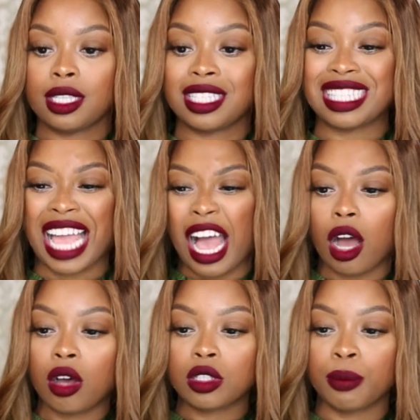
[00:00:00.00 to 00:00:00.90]

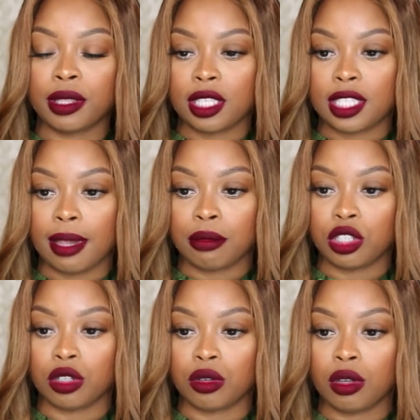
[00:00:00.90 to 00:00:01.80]
styles but the same
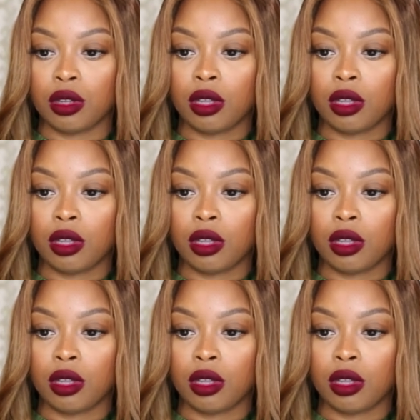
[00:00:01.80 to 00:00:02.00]
shoe.